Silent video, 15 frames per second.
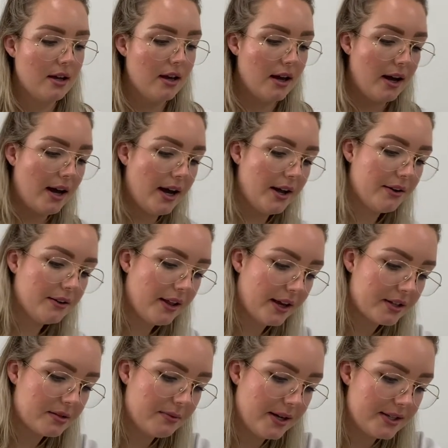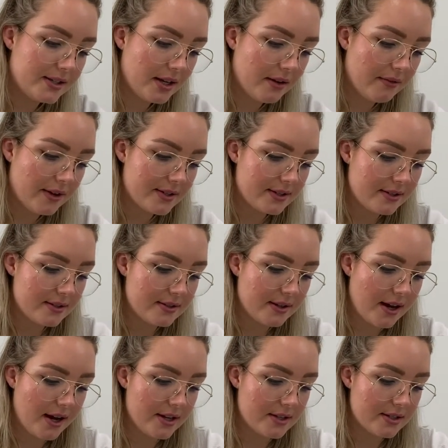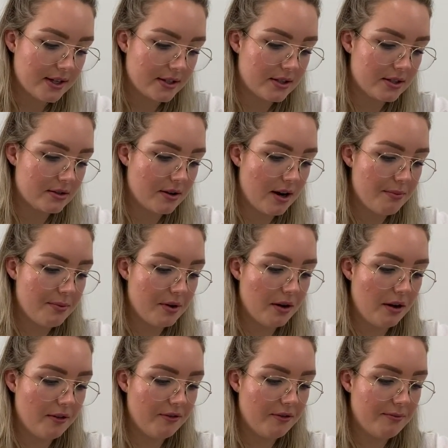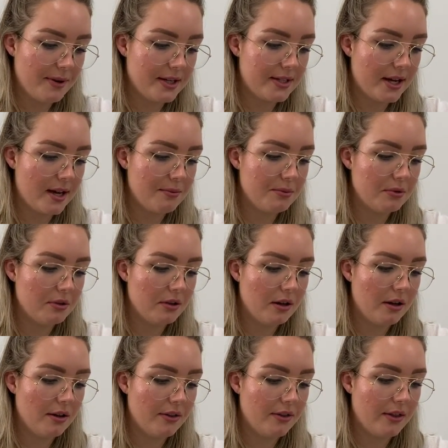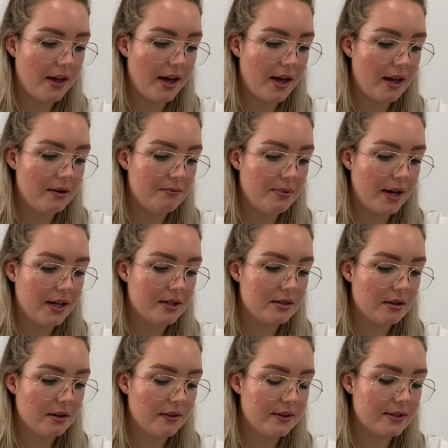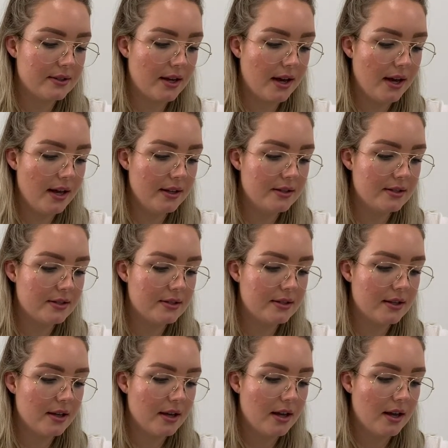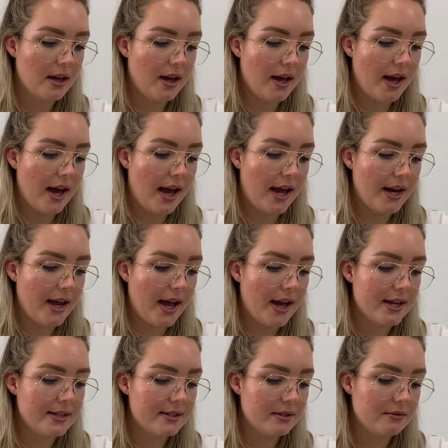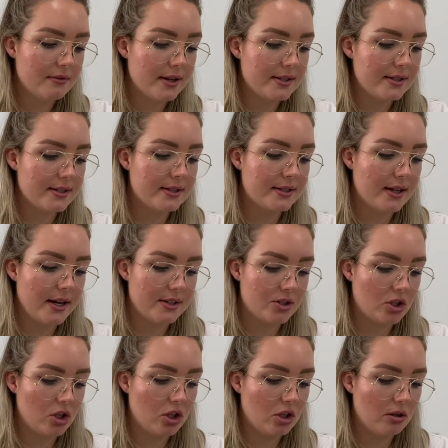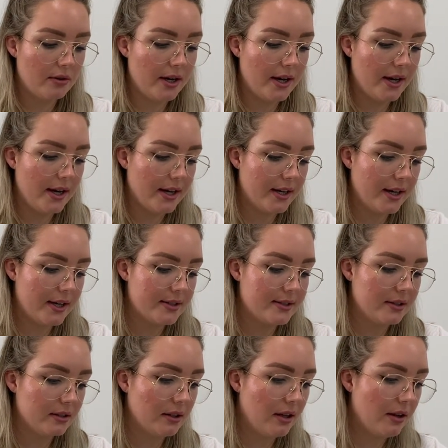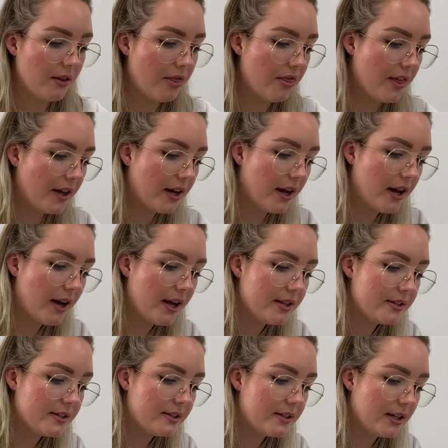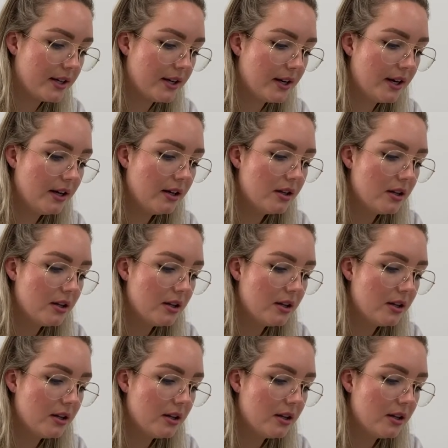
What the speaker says: I don't like to waste any resin, so I just like to scrape it off of my tablecloth and paint it on the sides. And as the resin starts to cure, it gets a lot thicker and stickier,